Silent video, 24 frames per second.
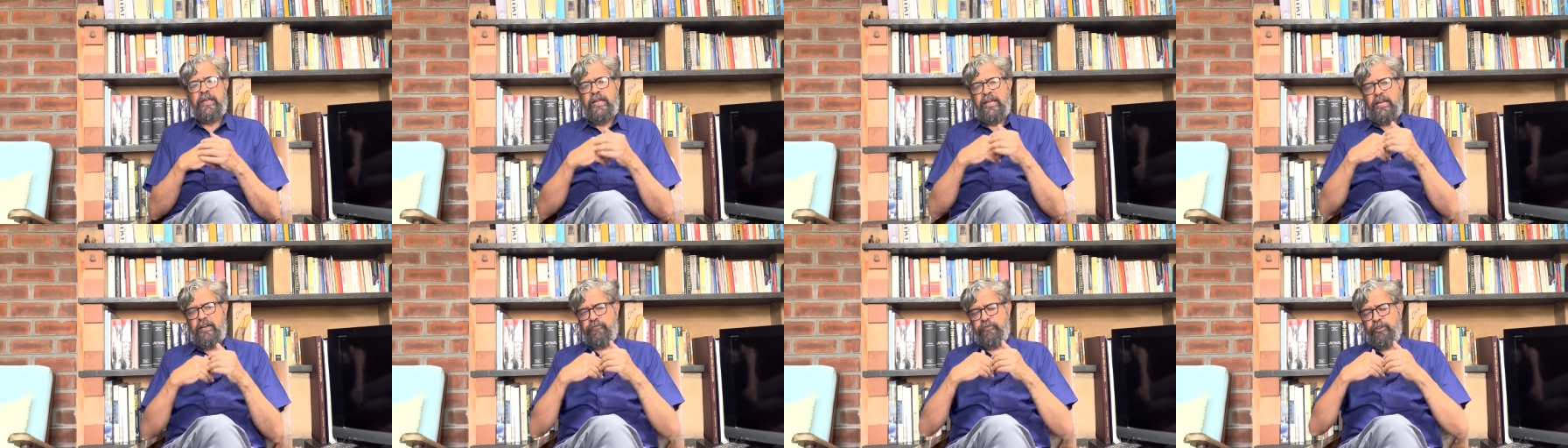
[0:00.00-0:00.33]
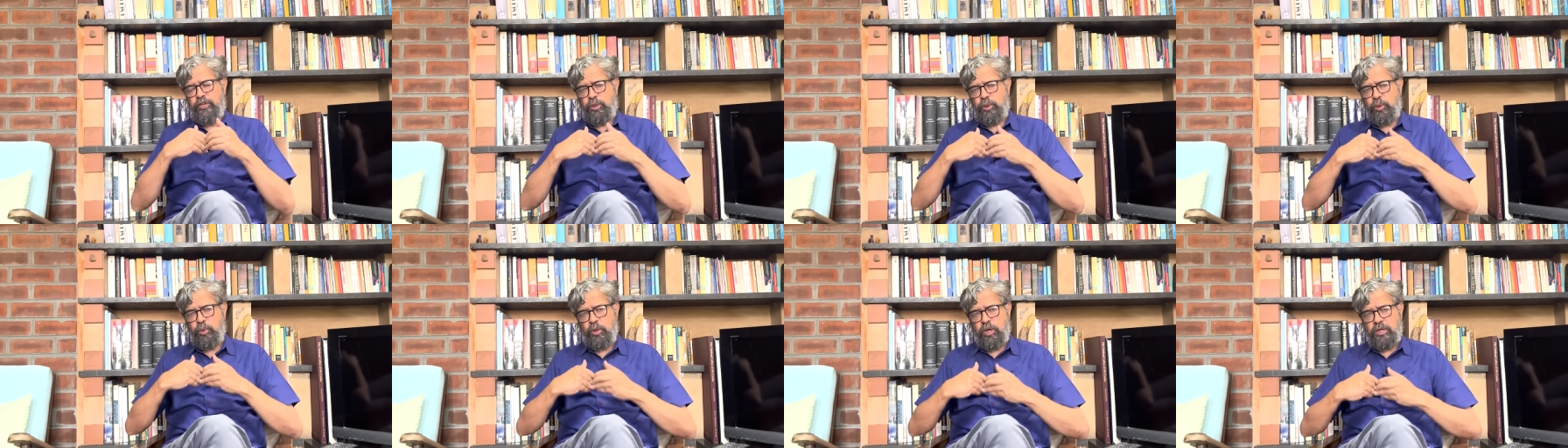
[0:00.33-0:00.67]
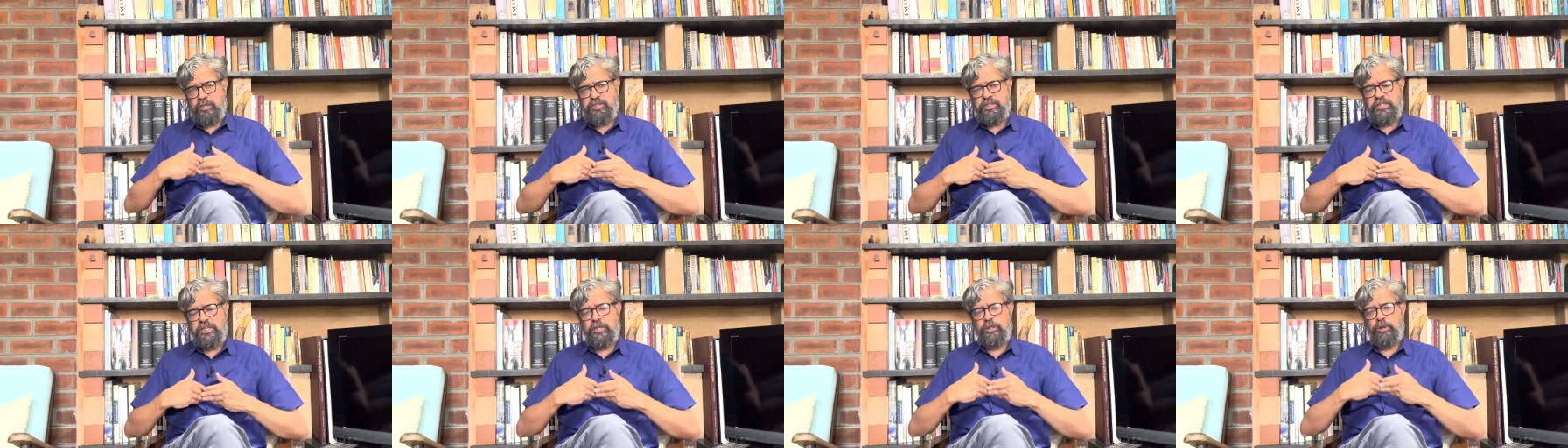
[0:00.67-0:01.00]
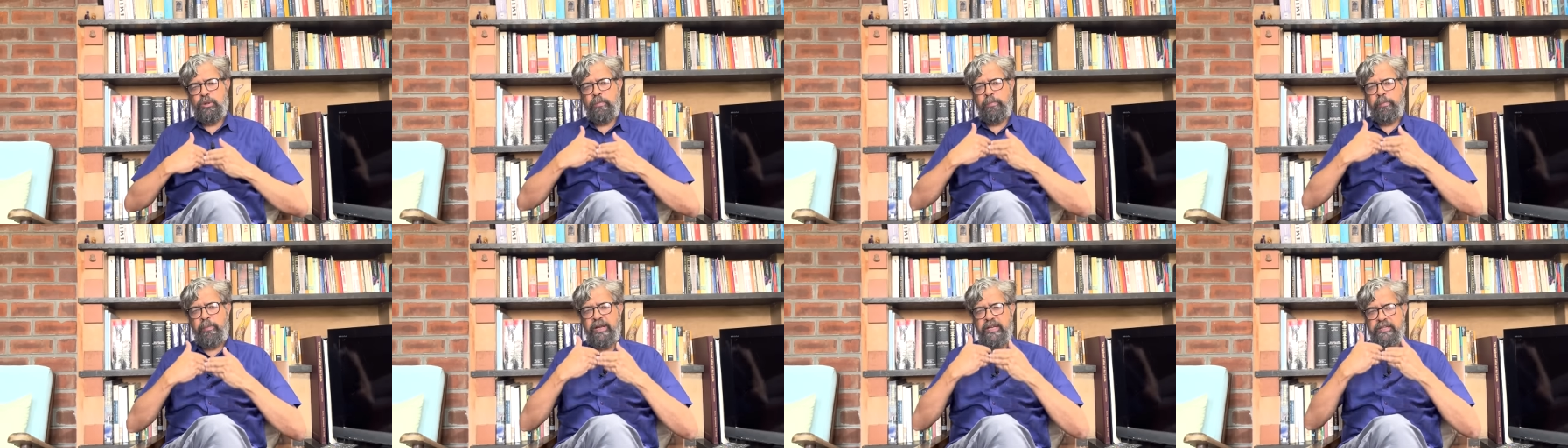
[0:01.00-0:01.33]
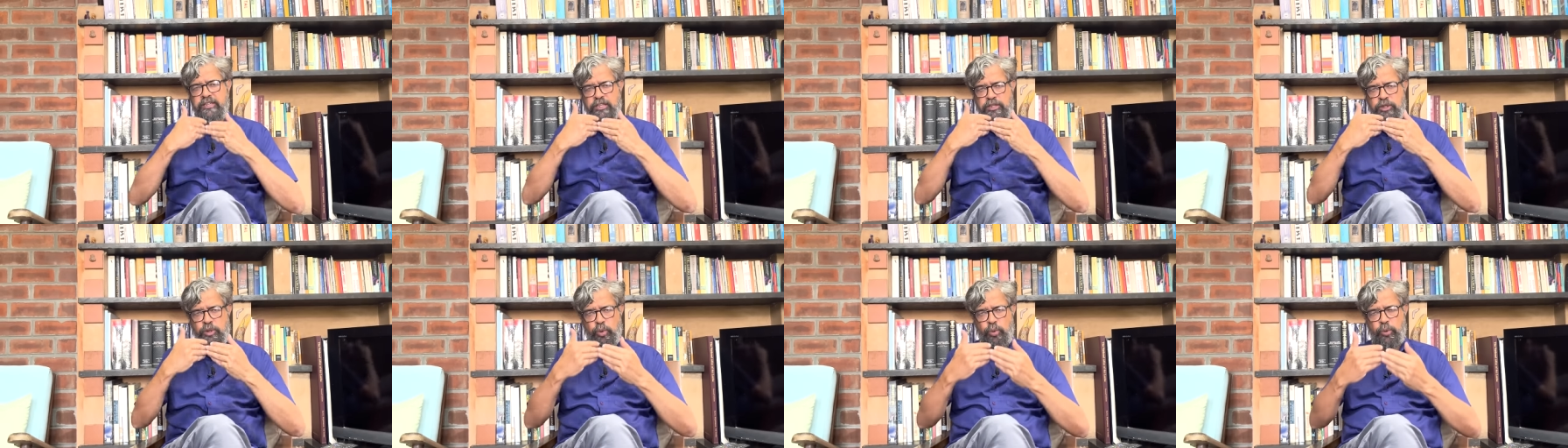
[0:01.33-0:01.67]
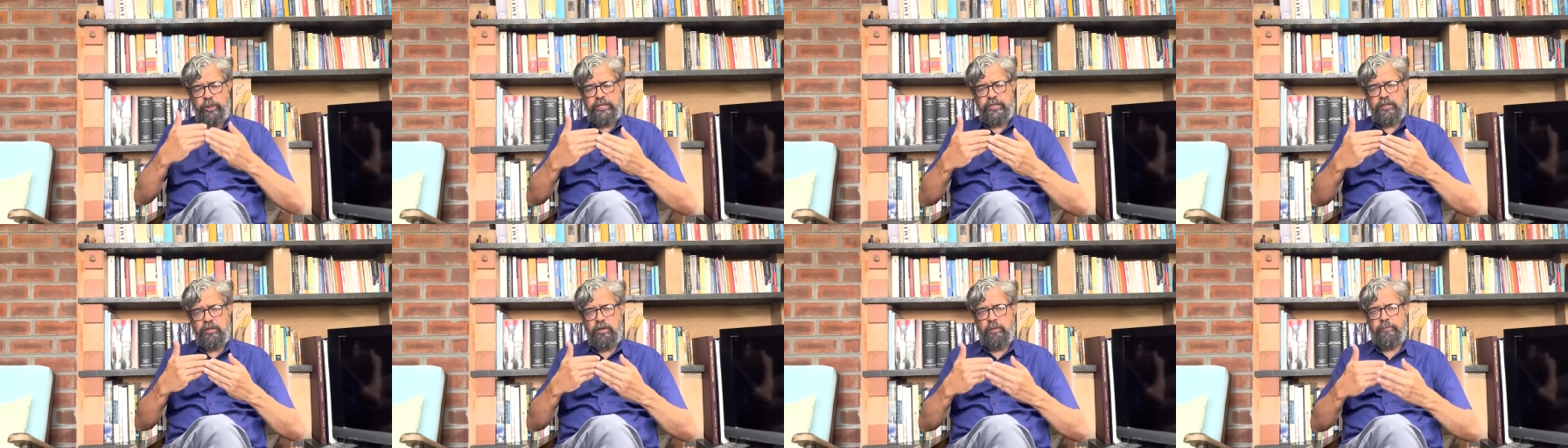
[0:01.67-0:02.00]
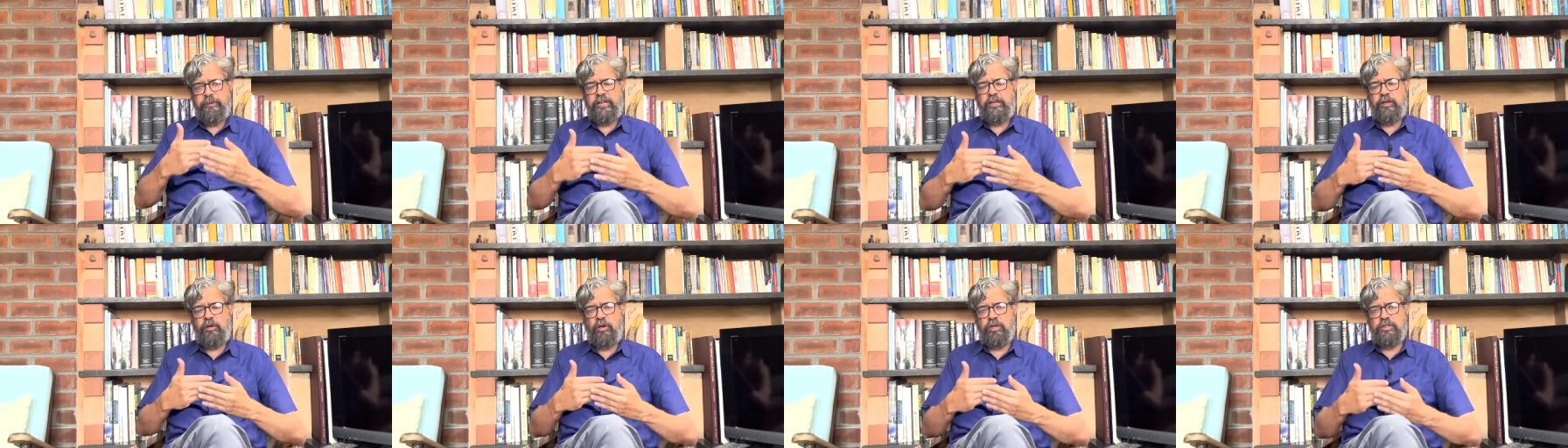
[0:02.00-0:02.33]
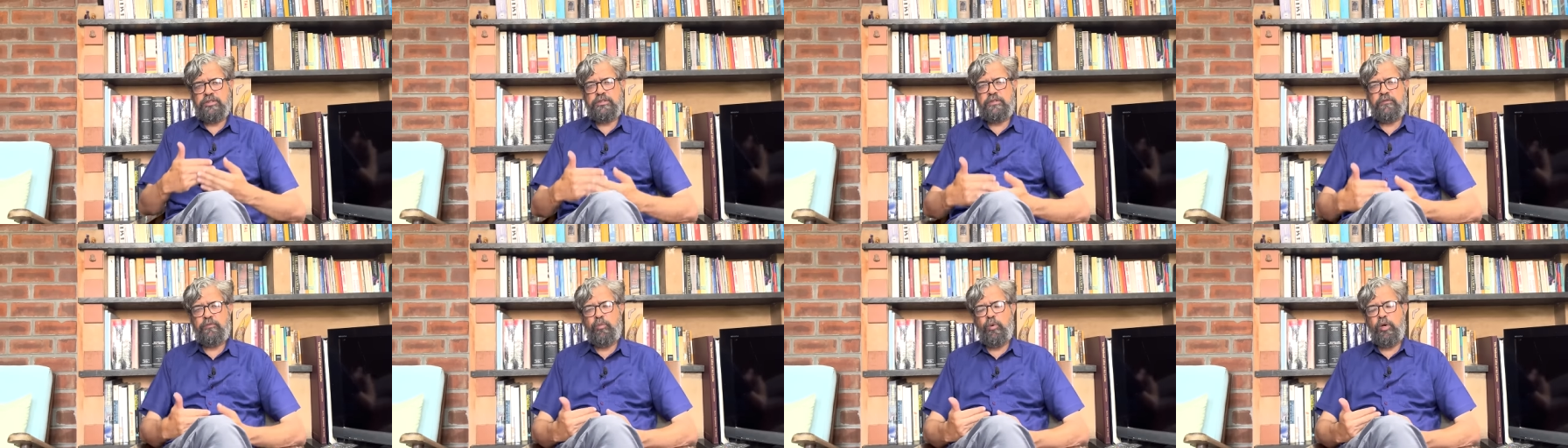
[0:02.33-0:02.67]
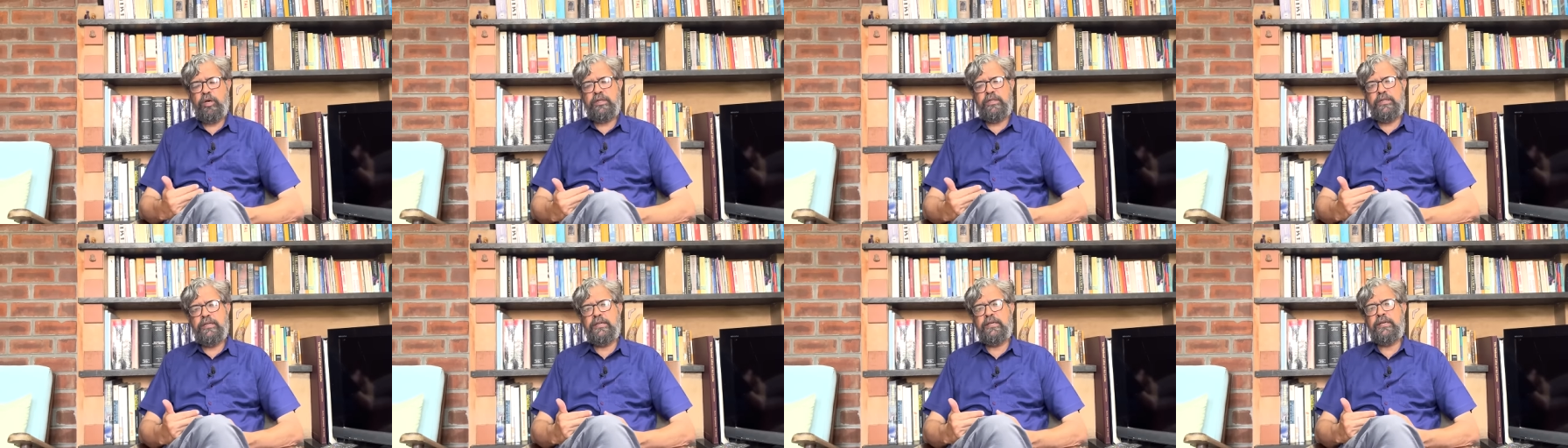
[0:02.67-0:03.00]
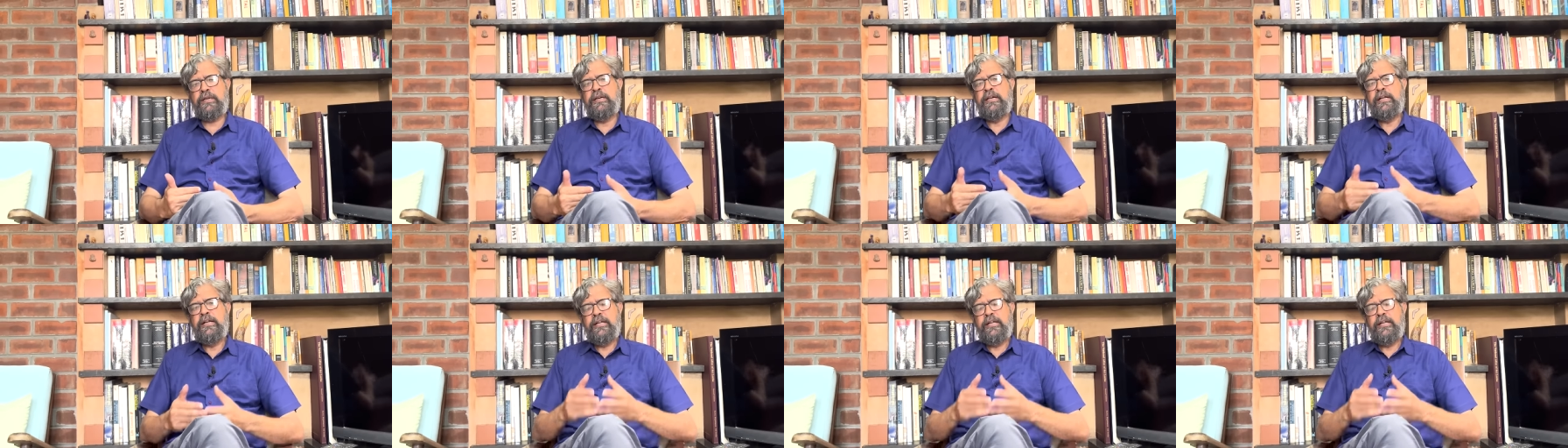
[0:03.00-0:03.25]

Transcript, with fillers: If we do not start to pay the true economic cost of water,